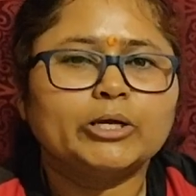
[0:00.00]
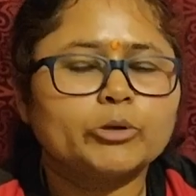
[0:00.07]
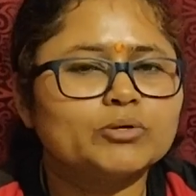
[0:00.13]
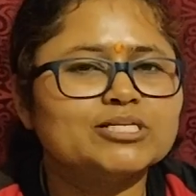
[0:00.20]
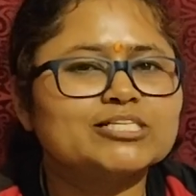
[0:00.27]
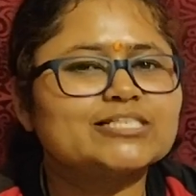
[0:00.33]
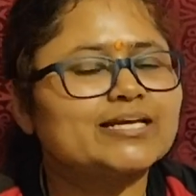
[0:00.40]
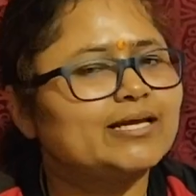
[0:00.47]

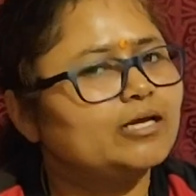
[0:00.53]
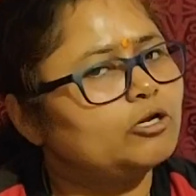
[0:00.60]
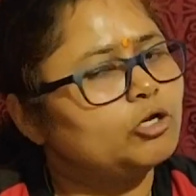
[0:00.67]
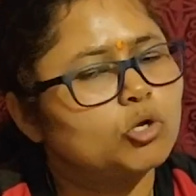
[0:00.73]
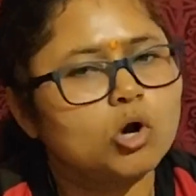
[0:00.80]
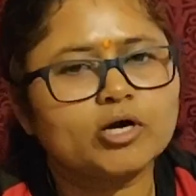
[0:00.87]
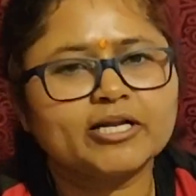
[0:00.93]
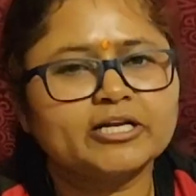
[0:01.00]
not an issue,
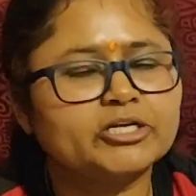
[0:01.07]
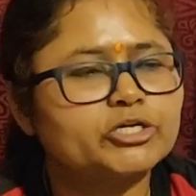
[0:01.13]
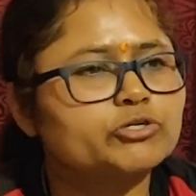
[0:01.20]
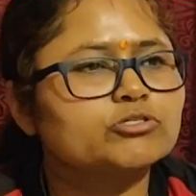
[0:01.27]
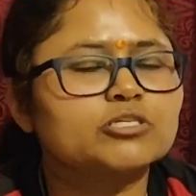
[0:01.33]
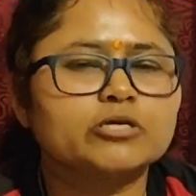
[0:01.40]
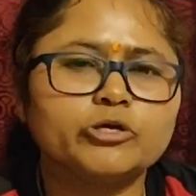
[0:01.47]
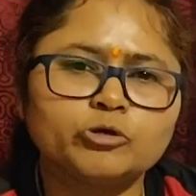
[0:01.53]
sir, you may park
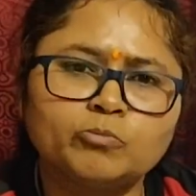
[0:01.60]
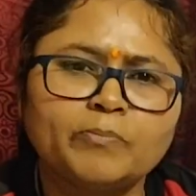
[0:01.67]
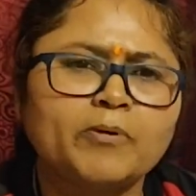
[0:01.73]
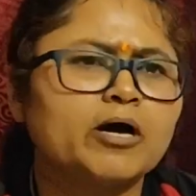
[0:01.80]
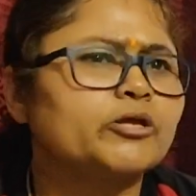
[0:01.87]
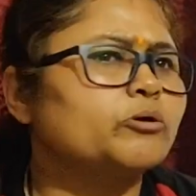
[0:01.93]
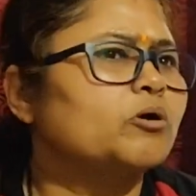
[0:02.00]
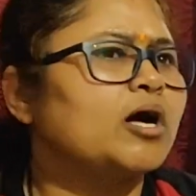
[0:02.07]
your car over
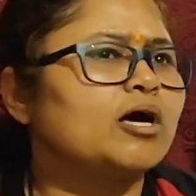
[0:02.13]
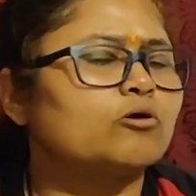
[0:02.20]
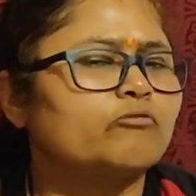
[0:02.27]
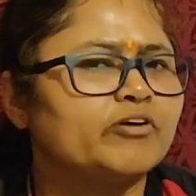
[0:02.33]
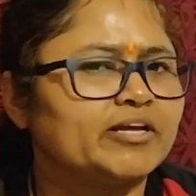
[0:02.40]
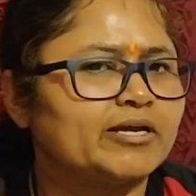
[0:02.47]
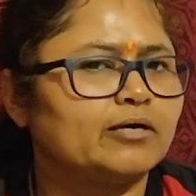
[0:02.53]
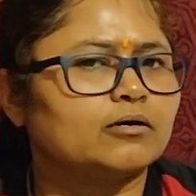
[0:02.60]
here.
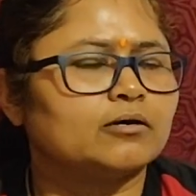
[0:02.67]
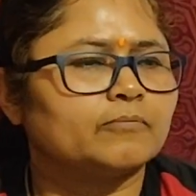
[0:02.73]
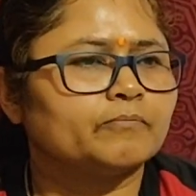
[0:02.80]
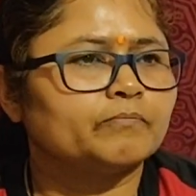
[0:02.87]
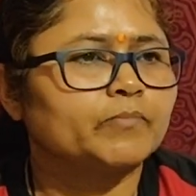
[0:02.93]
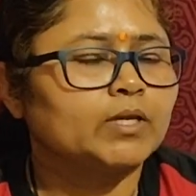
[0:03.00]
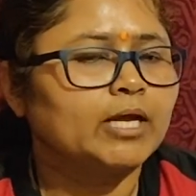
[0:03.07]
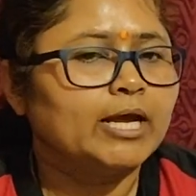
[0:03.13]

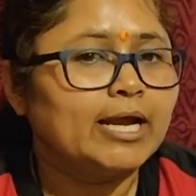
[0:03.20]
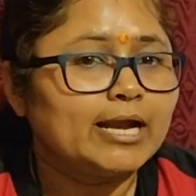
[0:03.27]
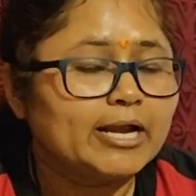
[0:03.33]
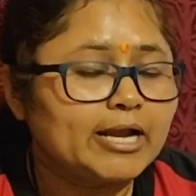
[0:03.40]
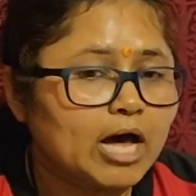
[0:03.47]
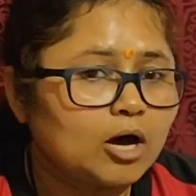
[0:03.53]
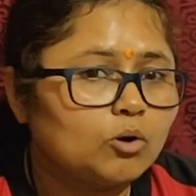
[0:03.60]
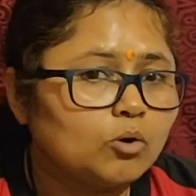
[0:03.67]
Now,
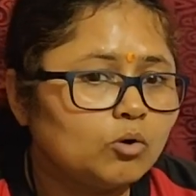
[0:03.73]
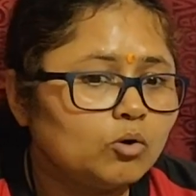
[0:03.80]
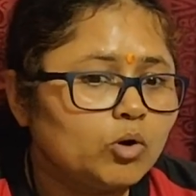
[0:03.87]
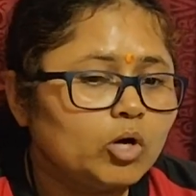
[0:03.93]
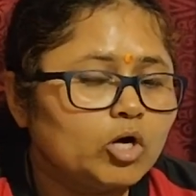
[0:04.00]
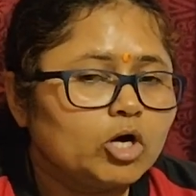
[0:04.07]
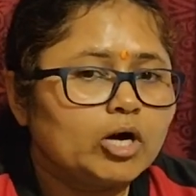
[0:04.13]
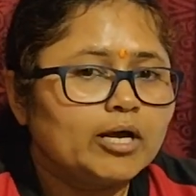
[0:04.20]

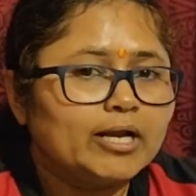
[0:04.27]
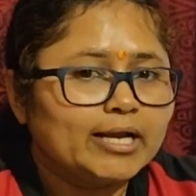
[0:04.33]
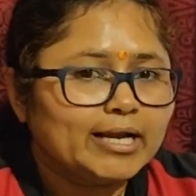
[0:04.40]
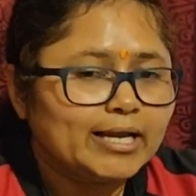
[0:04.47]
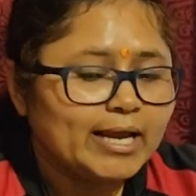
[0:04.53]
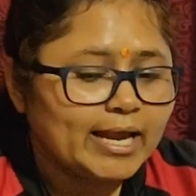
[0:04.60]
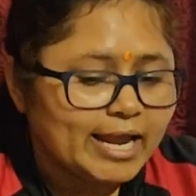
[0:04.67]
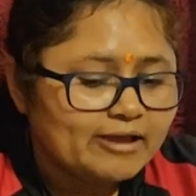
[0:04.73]
every
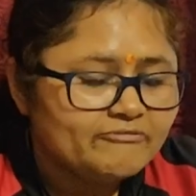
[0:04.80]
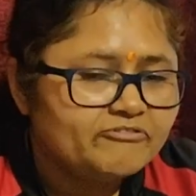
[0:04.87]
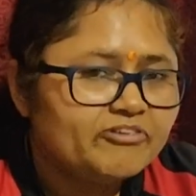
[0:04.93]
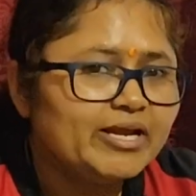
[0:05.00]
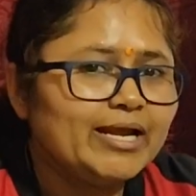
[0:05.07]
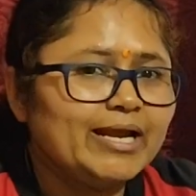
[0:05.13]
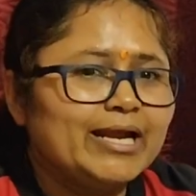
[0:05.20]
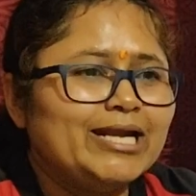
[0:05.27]

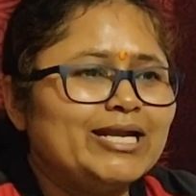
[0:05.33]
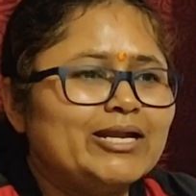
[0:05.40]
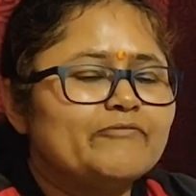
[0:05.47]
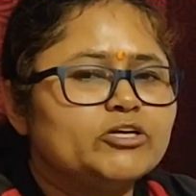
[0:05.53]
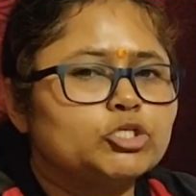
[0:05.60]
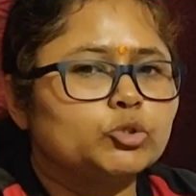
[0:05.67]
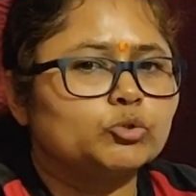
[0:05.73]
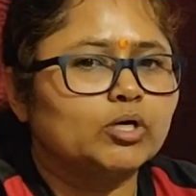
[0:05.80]
individual
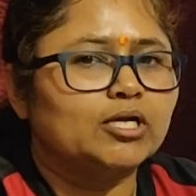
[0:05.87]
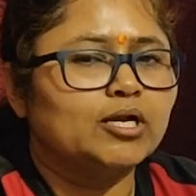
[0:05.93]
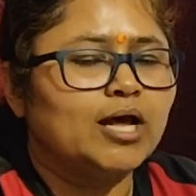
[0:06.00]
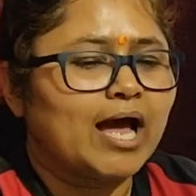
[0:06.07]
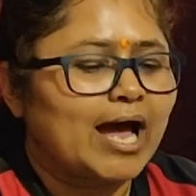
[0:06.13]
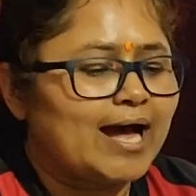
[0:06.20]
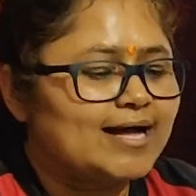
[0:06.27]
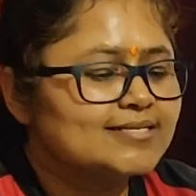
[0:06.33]
has a
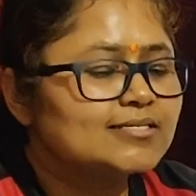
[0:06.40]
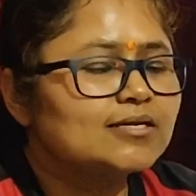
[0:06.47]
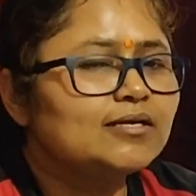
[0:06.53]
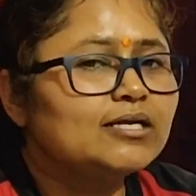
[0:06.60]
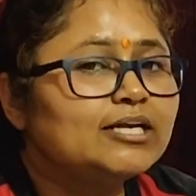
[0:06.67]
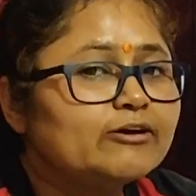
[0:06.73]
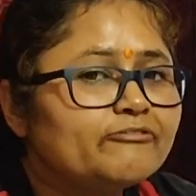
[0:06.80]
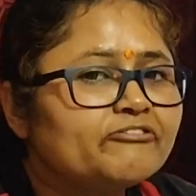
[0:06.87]
different
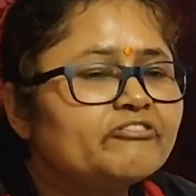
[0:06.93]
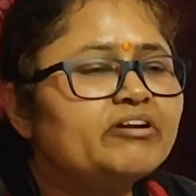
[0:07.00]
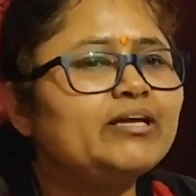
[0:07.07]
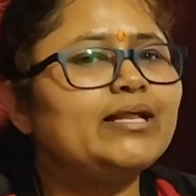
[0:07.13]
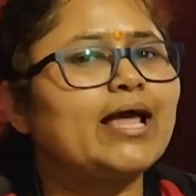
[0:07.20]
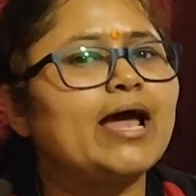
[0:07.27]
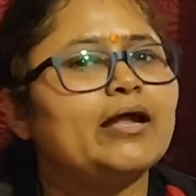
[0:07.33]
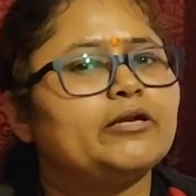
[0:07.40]

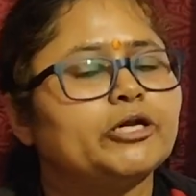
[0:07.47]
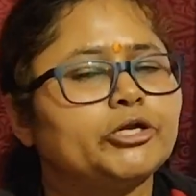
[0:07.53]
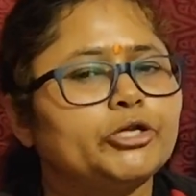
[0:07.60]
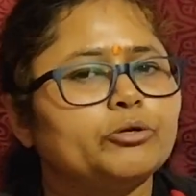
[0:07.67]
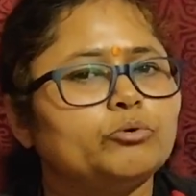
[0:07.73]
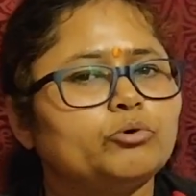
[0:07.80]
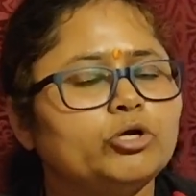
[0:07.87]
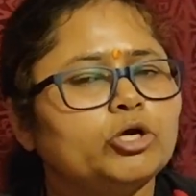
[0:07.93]
attitude
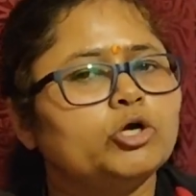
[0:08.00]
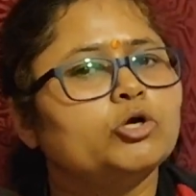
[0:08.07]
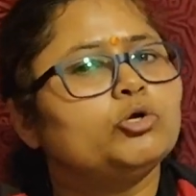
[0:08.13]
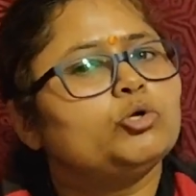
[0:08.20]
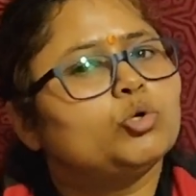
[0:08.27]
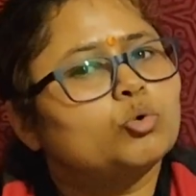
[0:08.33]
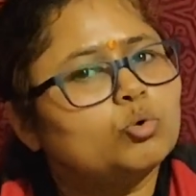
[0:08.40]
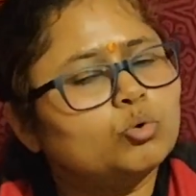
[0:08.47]
to
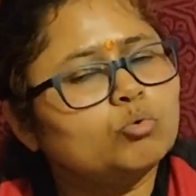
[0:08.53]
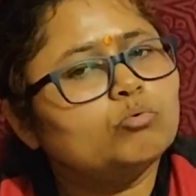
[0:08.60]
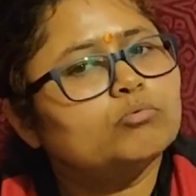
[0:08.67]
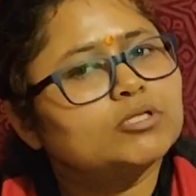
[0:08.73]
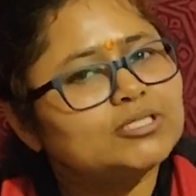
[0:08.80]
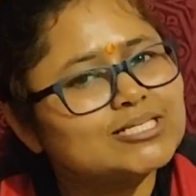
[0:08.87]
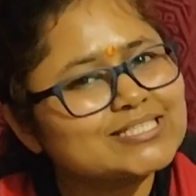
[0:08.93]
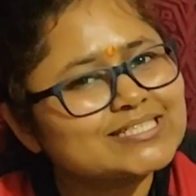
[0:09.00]
the same
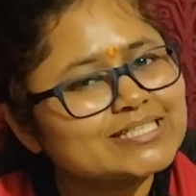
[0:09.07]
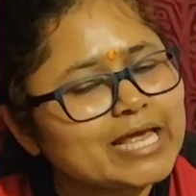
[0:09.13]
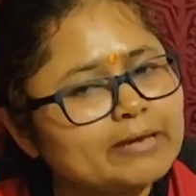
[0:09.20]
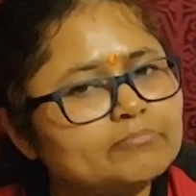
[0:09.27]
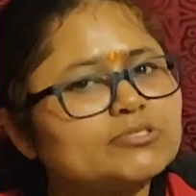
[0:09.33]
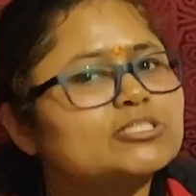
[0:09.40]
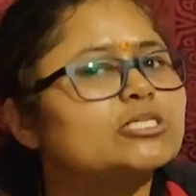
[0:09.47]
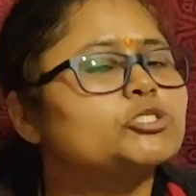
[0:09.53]

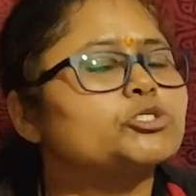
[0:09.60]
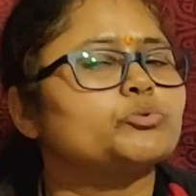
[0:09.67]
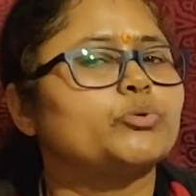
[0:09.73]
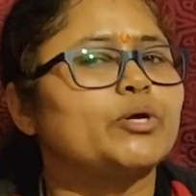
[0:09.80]
situation.